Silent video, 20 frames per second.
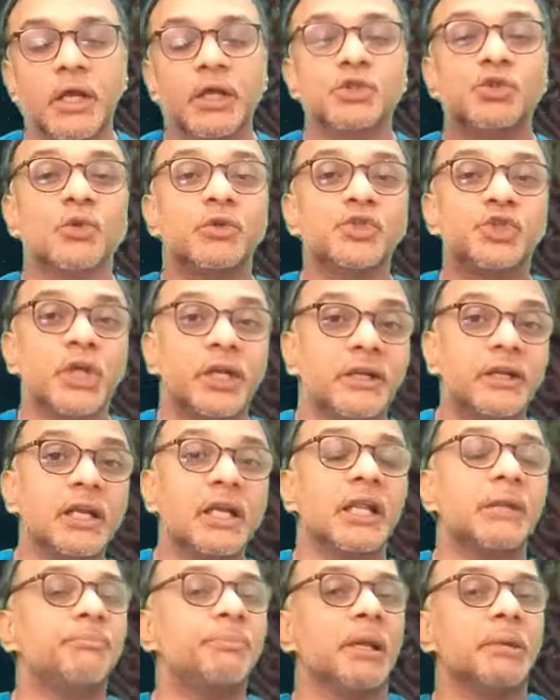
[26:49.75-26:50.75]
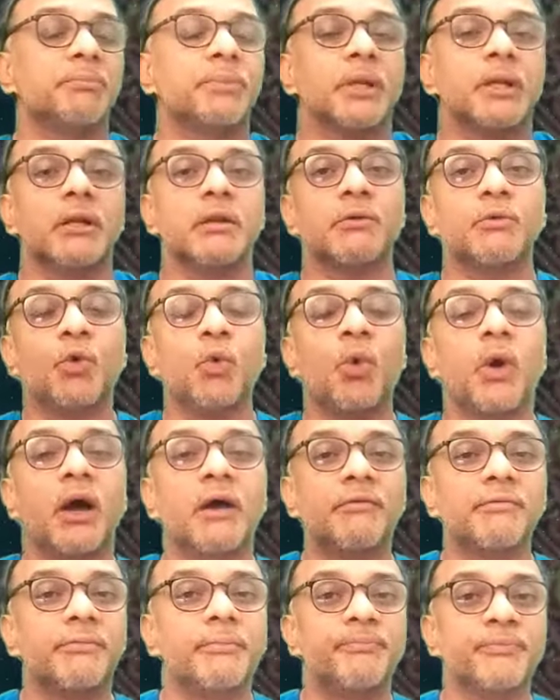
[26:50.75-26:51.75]
So generally, people who
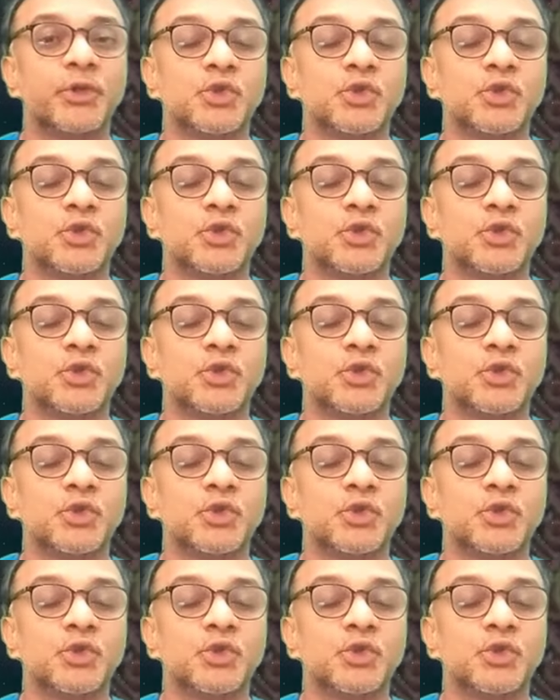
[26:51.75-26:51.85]
have